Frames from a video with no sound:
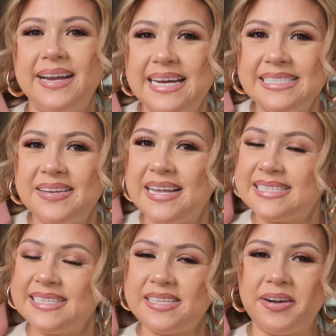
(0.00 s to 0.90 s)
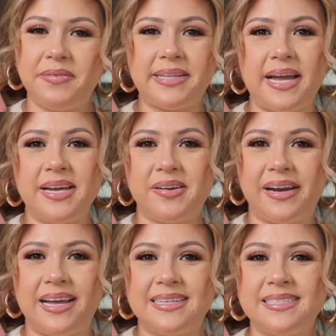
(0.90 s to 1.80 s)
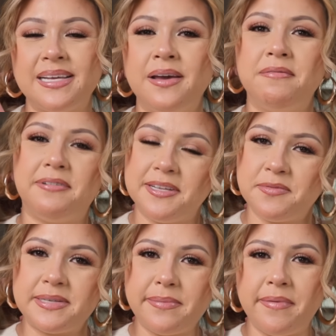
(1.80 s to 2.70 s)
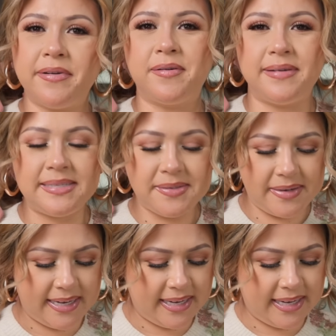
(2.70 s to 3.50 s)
Alrighty guys, so let's get started with our ingredients. For this recipe we're going to